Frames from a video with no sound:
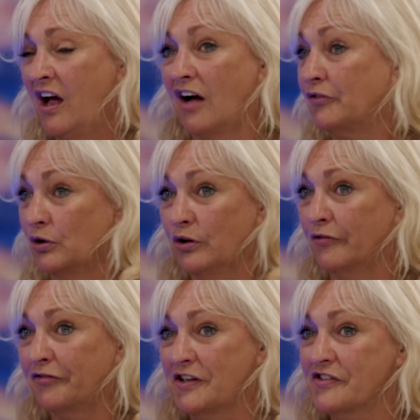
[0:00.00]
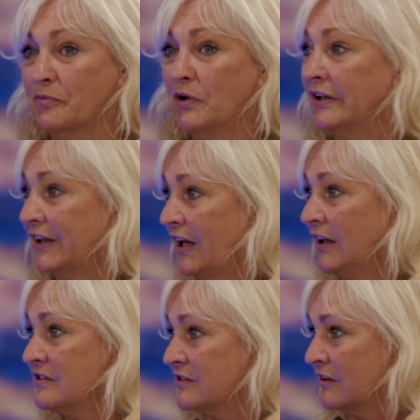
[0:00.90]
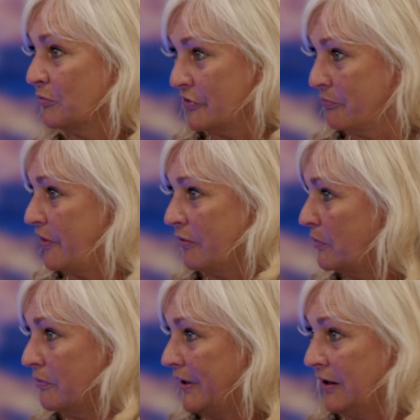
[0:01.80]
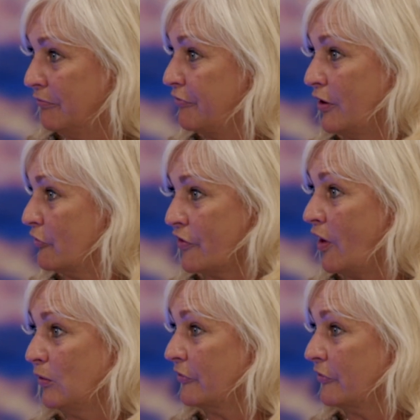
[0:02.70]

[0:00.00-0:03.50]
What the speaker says: I've got a lot of friends that work in London that were in France the whole